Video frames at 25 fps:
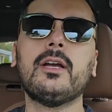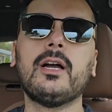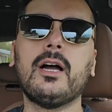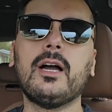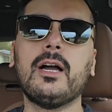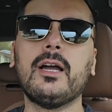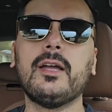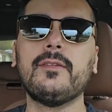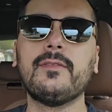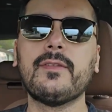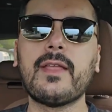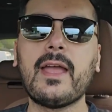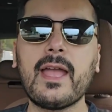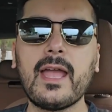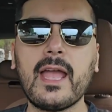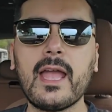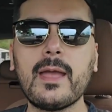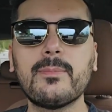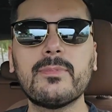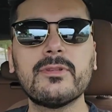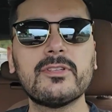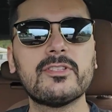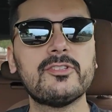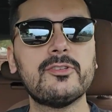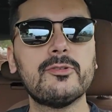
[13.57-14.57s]
And that
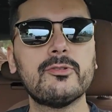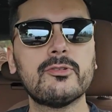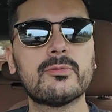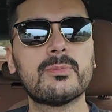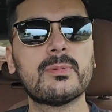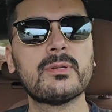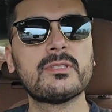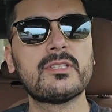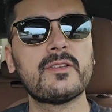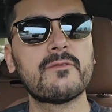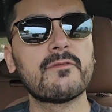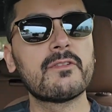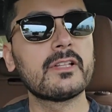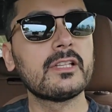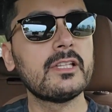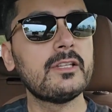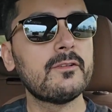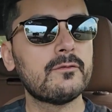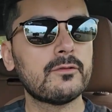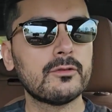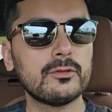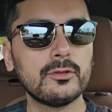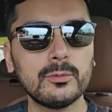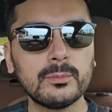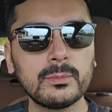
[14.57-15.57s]
app is used
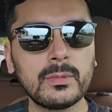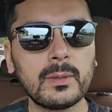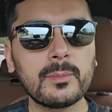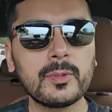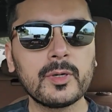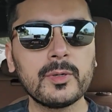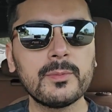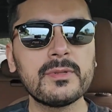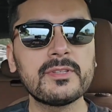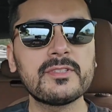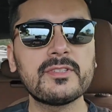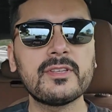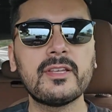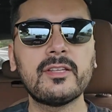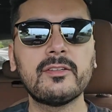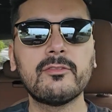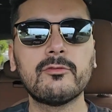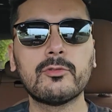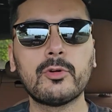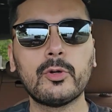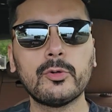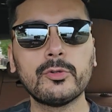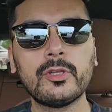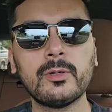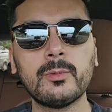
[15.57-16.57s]
specifically for Umrah permits
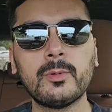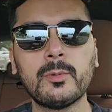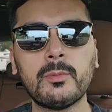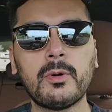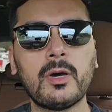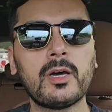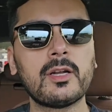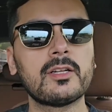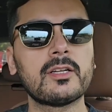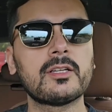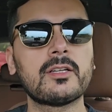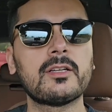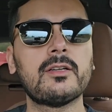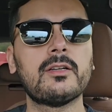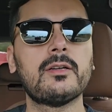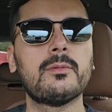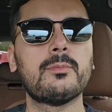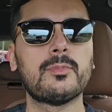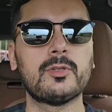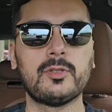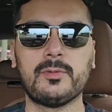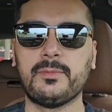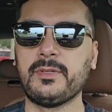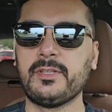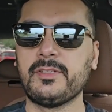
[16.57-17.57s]
and Rawdah
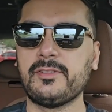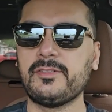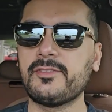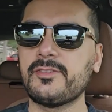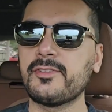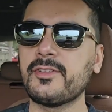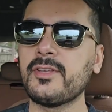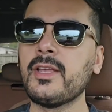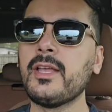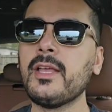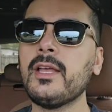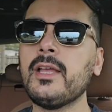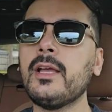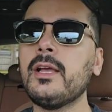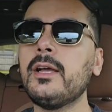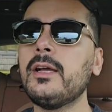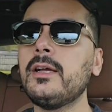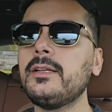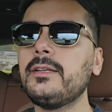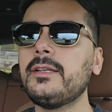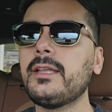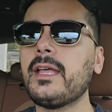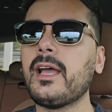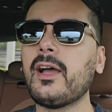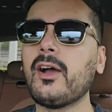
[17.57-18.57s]
Mubarak permits.
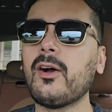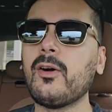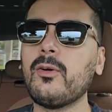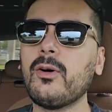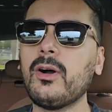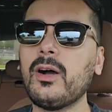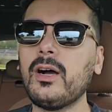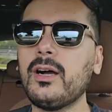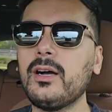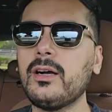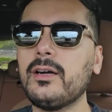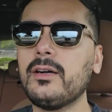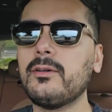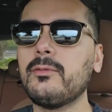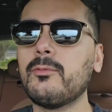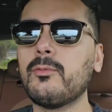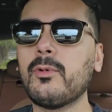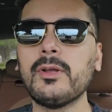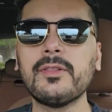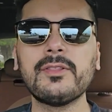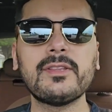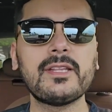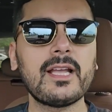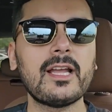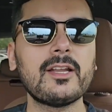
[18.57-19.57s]
Now,
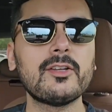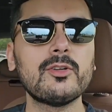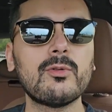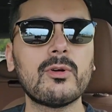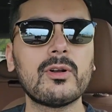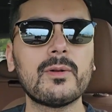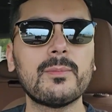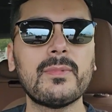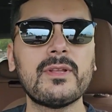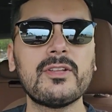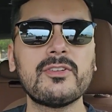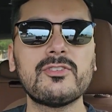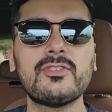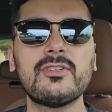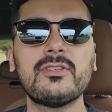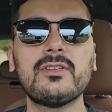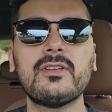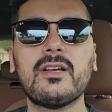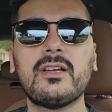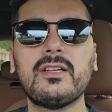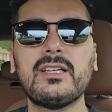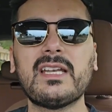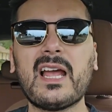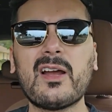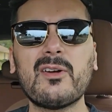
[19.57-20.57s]
one thing I do want to mention,
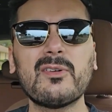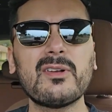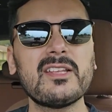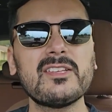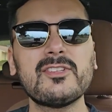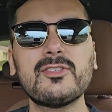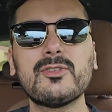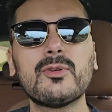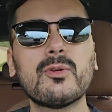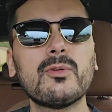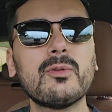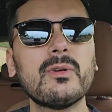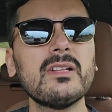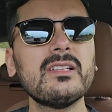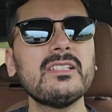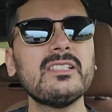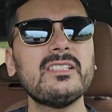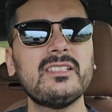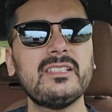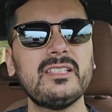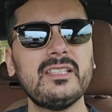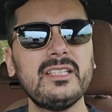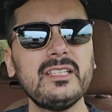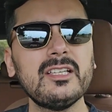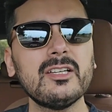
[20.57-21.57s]
nowadays you don't really
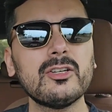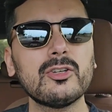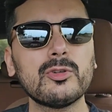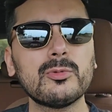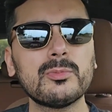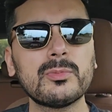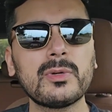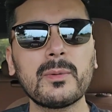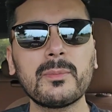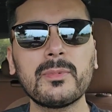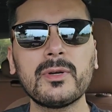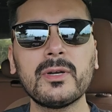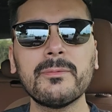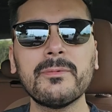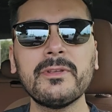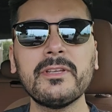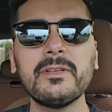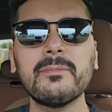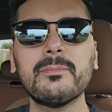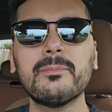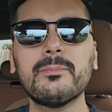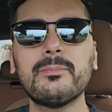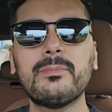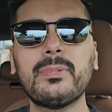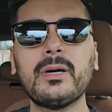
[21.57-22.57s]
need an Umrah permit,
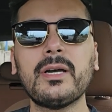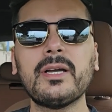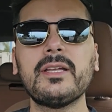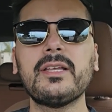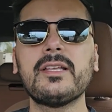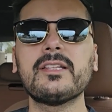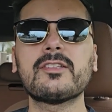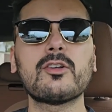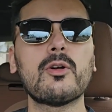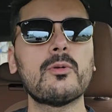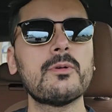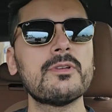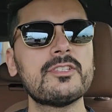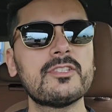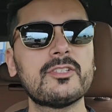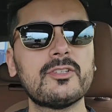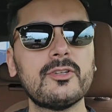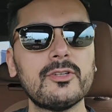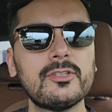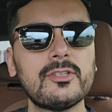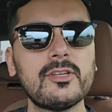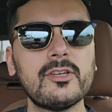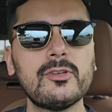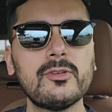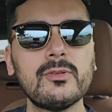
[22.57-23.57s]
but it's always
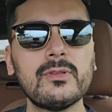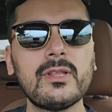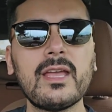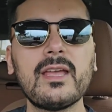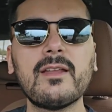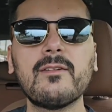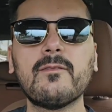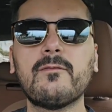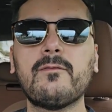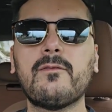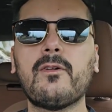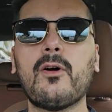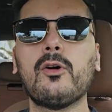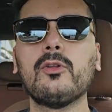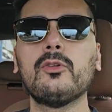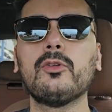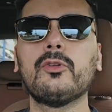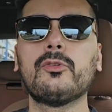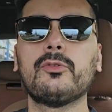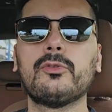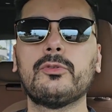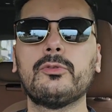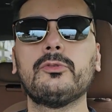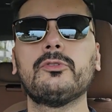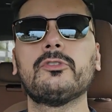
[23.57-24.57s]
good to do that and
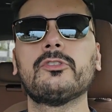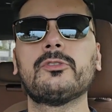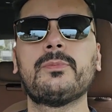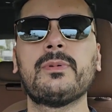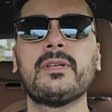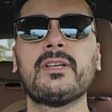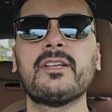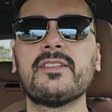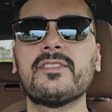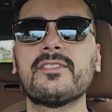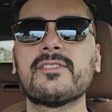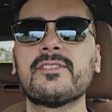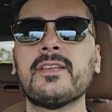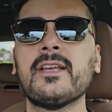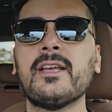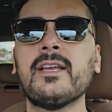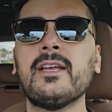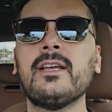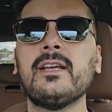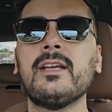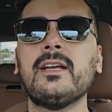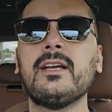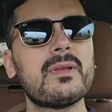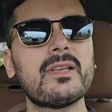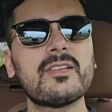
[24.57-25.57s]
follow the rules, because
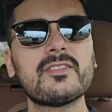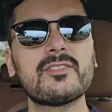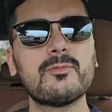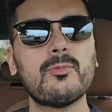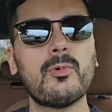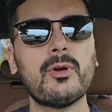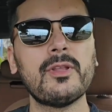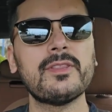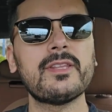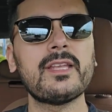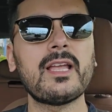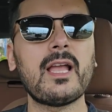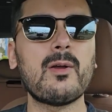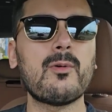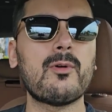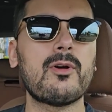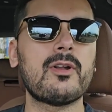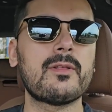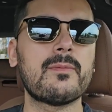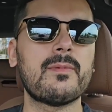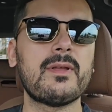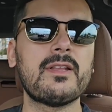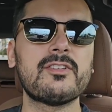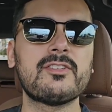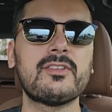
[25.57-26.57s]
one thing I
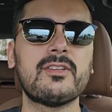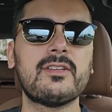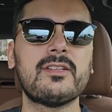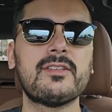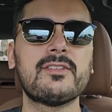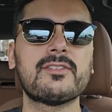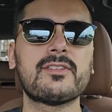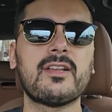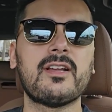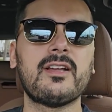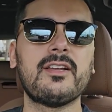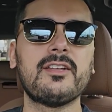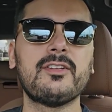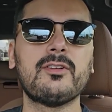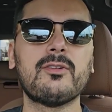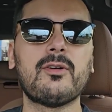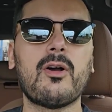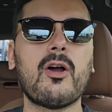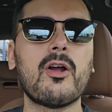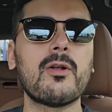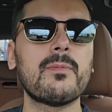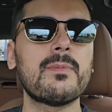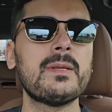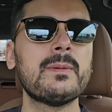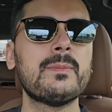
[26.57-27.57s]
want to mention is, you
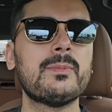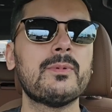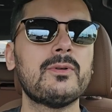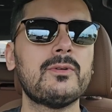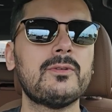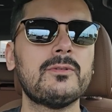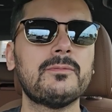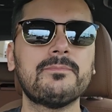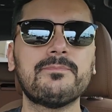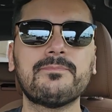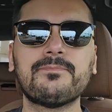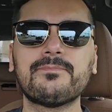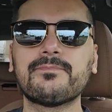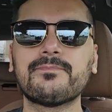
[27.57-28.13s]
know, our people.